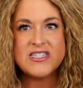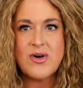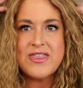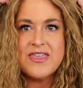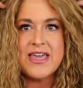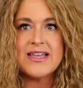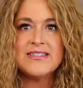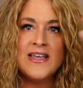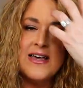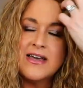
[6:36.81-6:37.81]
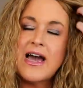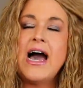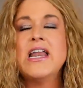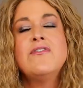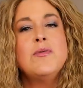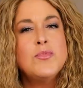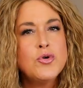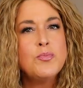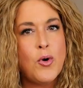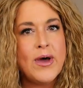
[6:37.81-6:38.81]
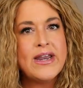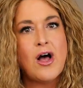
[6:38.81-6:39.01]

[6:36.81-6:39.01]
So I think it's kind of a moot point,